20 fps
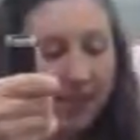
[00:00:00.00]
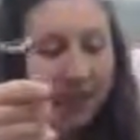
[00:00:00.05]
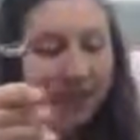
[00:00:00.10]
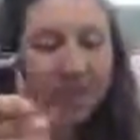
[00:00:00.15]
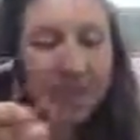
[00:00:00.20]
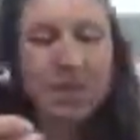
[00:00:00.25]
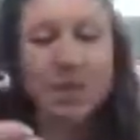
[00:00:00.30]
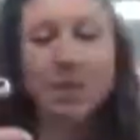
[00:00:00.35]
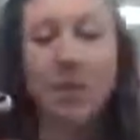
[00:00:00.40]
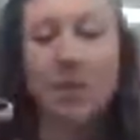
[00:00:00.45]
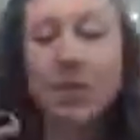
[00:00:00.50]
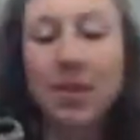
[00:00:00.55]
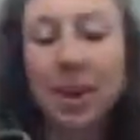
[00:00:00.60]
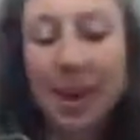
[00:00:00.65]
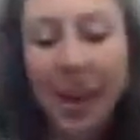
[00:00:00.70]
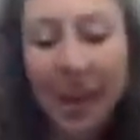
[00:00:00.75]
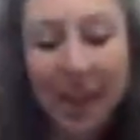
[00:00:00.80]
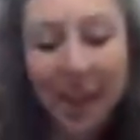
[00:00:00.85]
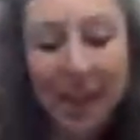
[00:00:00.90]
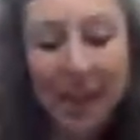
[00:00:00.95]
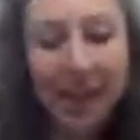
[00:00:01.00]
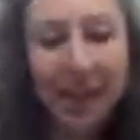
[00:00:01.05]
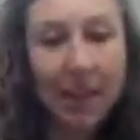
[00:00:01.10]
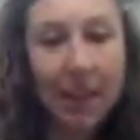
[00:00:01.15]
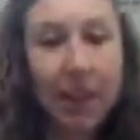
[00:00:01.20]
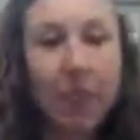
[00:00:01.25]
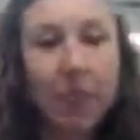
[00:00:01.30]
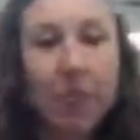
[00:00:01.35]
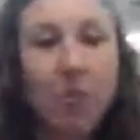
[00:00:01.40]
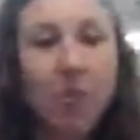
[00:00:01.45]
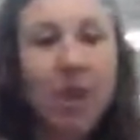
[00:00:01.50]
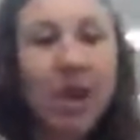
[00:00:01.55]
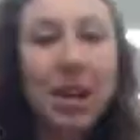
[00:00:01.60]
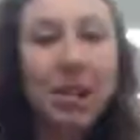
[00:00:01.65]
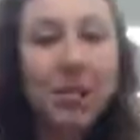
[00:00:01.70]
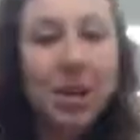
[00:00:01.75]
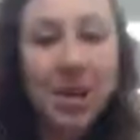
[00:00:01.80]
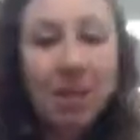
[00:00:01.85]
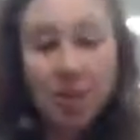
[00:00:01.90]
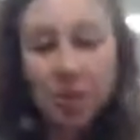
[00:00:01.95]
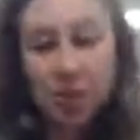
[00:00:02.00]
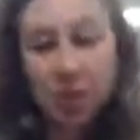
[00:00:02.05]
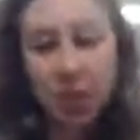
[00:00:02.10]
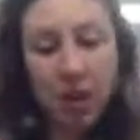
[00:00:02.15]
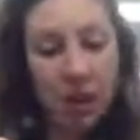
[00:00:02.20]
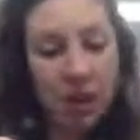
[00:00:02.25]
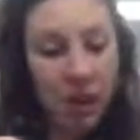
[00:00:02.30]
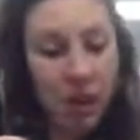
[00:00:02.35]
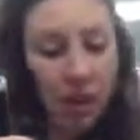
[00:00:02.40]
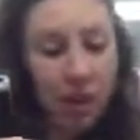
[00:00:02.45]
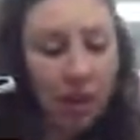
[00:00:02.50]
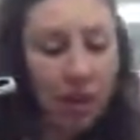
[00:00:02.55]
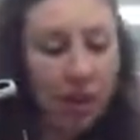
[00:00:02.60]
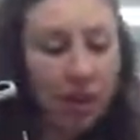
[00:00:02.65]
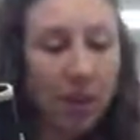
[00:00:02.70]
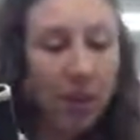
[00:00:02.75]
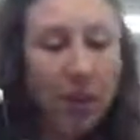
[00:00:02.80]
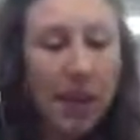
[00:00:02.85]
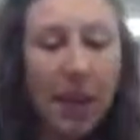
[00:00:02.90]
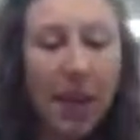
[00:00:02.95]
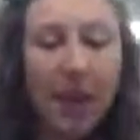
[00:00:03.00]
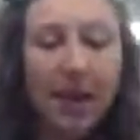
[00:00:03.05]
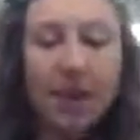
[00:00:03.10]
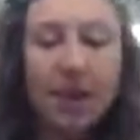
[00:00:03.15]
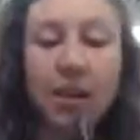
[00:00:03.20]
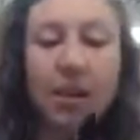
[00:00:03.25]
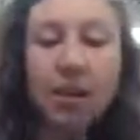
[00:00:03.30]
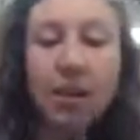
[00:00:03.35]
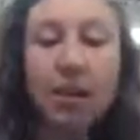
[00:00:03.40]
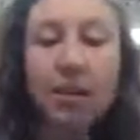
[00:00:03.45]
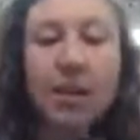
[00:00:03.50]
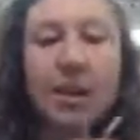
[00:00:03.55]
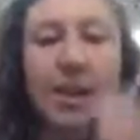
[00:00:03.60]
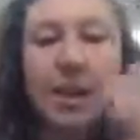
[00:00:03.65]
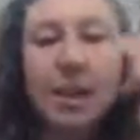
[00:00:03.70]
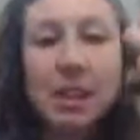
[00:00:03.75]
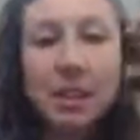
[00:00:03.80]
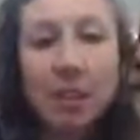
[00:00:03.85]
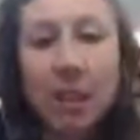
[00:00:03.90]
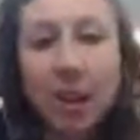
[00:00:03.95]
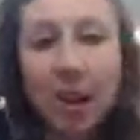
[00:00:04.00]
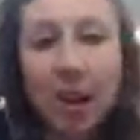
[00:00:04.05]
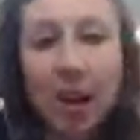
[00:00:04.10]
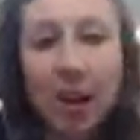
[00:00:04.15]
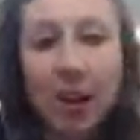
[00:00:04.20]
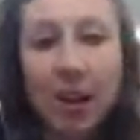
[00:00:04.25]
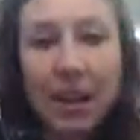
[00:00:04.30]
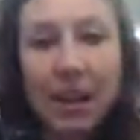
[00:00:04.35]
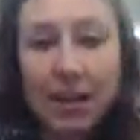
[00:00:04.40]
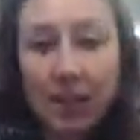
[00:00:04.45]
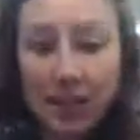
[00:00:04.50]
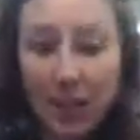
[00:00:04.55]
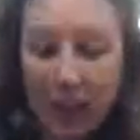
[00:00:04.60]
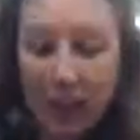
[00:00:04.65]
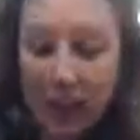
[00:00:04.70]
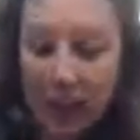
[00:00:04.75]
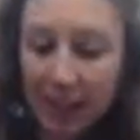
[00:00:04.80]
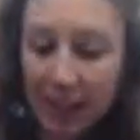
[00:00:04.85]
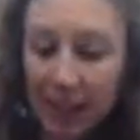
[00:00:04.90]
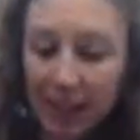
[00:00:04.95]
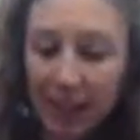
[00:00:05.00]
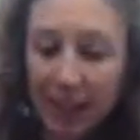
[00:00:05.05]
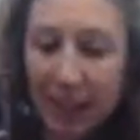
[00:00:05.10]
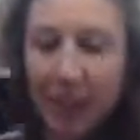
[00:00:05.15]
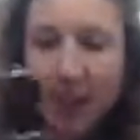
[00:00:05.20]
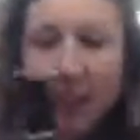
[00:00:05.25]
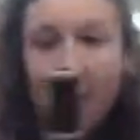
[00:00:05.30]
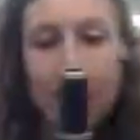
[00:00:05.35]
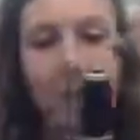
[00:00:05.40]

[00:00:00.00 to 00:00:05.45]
So then we want to make sure that this part is facing